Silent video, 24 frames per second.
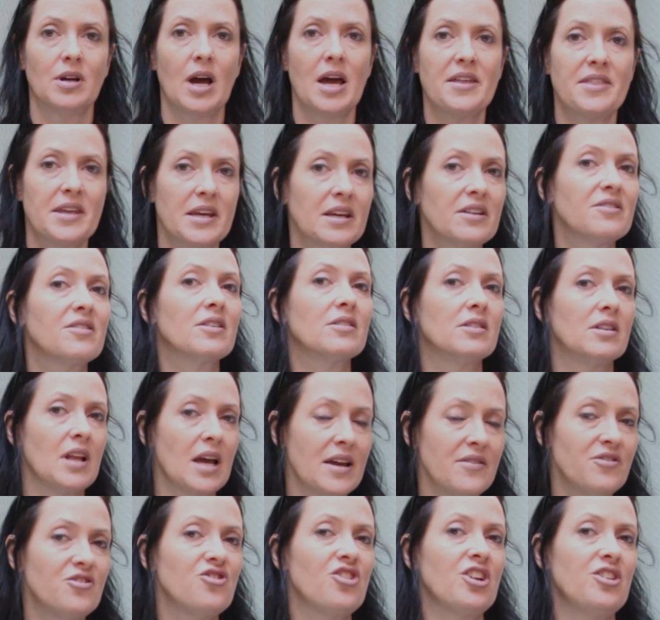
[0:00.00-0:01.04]
I think it's a
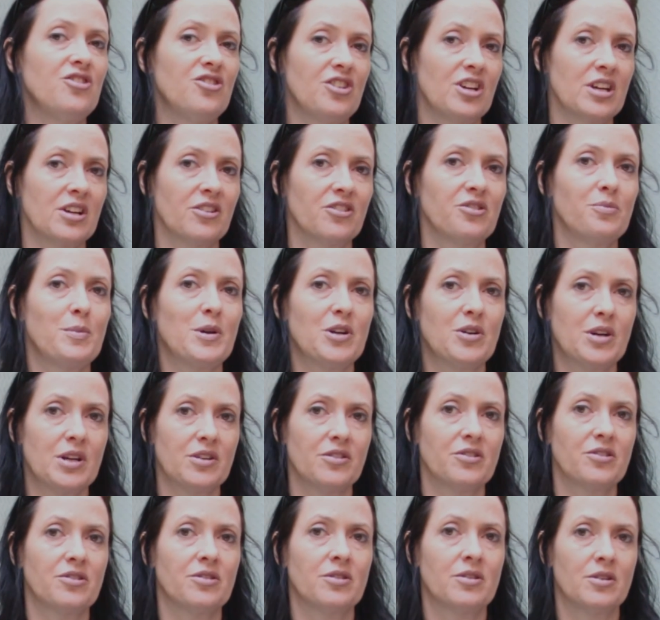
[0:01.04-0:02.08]
life-changing
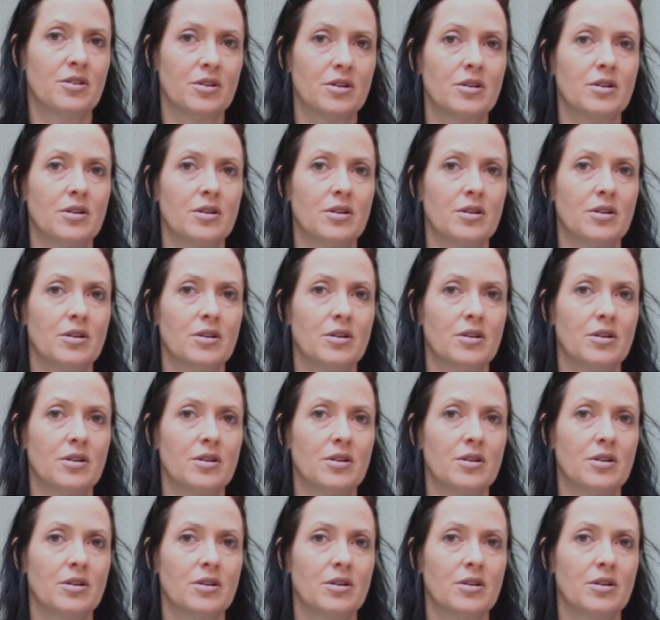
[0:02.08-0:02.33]
experience.